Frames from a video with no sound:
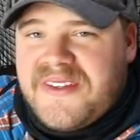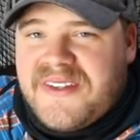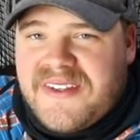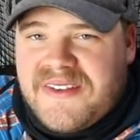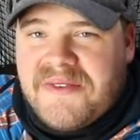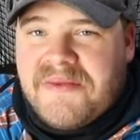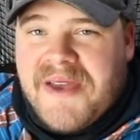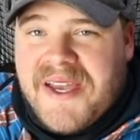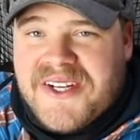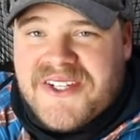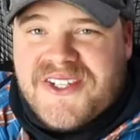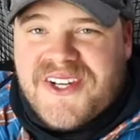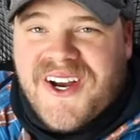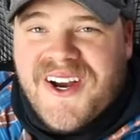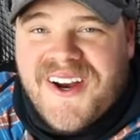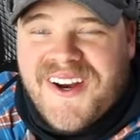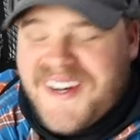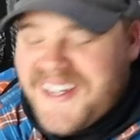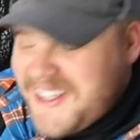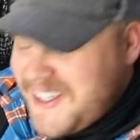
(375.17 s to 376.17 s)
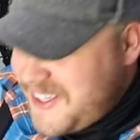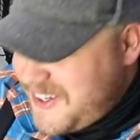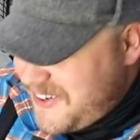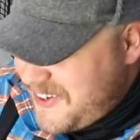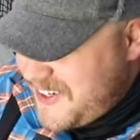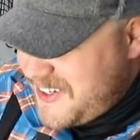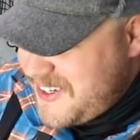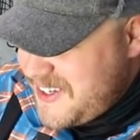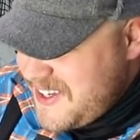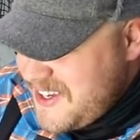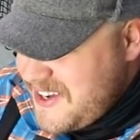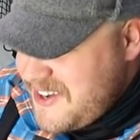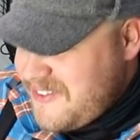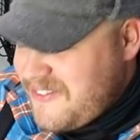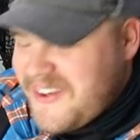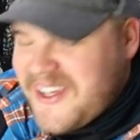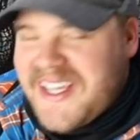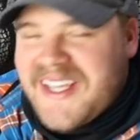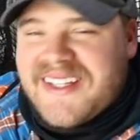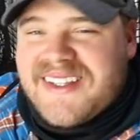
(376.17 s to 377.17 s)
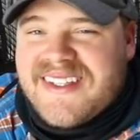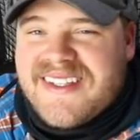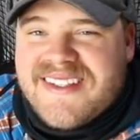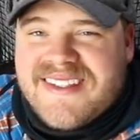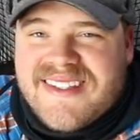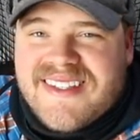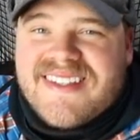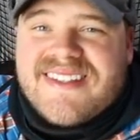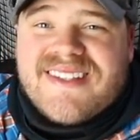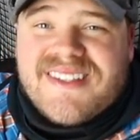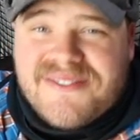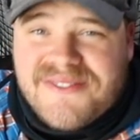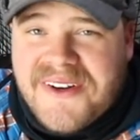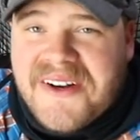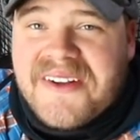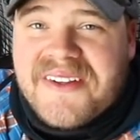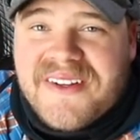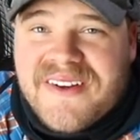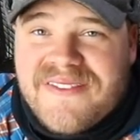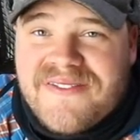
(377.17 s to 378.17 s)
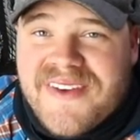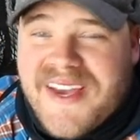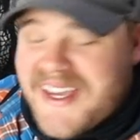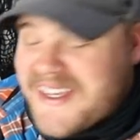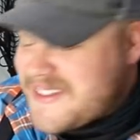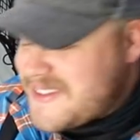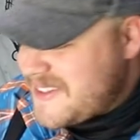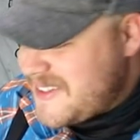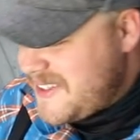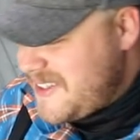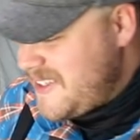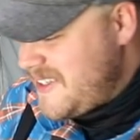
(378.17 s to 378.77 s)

make sure that we get these things in front of their face.